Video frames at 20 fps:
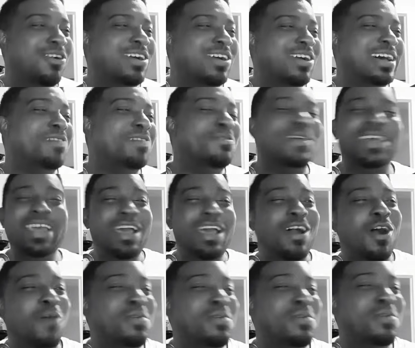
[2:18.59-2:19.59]

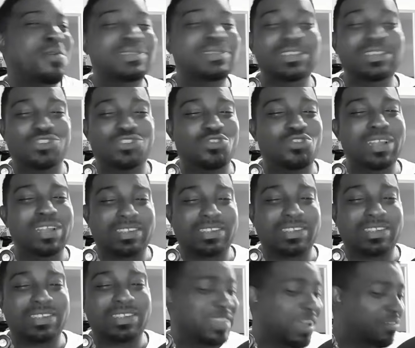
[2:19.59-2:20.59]
opponent be able to draw us. So if
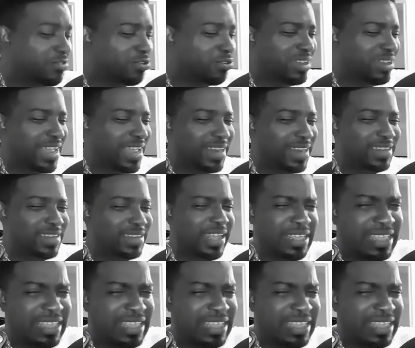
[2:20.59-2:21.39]
they have draw in hand, it's like